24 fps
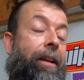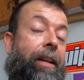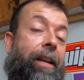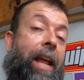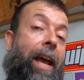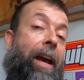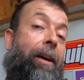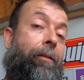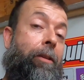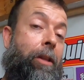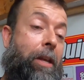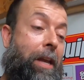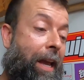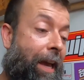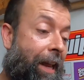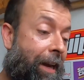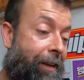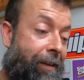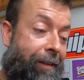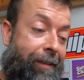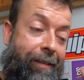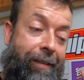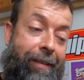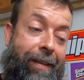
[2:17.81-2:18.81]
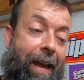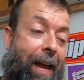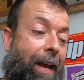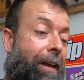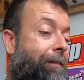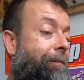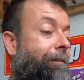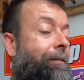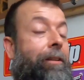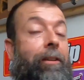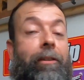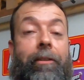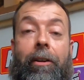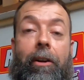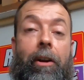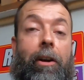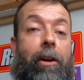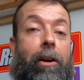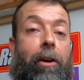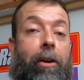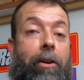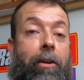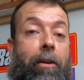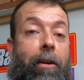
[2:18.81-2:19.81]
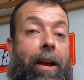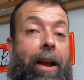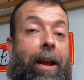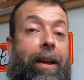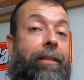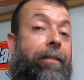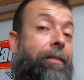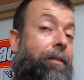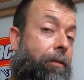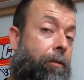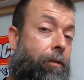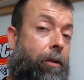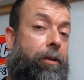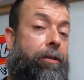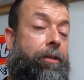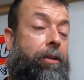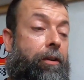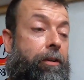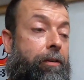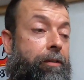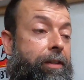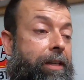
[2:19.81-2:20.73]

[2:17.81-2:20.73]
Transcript: Now, you got to dot all your I's, cross all your